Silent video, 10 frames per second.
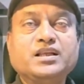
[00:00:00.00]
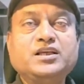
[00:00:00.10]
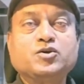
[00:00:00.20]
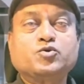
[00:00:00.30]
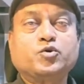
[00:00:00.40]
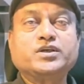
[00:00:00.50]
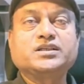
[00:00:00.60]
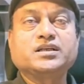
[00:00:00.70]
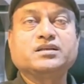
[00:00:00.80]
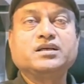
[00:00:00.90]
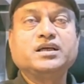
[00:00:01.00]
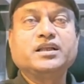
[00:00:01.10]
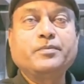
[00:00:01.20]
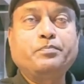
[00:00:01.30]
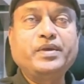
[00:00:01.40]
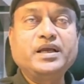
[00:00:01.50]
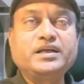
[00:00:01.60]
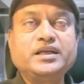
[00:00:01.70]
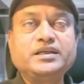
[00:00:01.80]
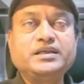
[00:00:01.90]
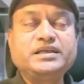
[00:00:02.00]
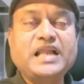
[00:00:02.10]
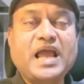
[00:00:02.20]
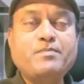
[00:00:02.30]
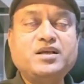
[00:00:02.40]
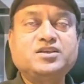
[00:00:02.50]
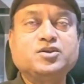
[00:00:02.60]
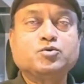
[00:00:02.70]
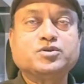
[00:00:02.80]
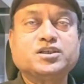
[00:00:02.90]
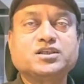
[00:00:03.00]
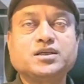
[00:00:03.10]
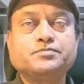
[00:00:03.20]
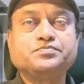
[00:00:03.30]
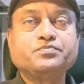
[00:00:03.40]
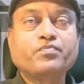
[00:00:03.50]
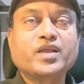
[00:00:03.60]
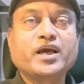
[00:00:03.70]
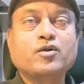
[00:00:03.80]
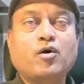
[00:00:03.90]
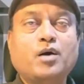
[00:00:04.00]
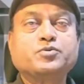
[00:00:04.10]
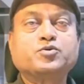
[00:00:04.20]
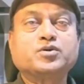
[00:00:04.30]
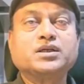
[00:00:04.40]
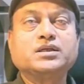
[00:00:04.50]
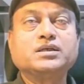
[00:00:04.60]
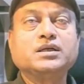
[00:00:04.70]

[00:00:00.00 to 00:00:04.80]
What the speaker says: Restoration. Repair the damaged ecosystem. And offsetting.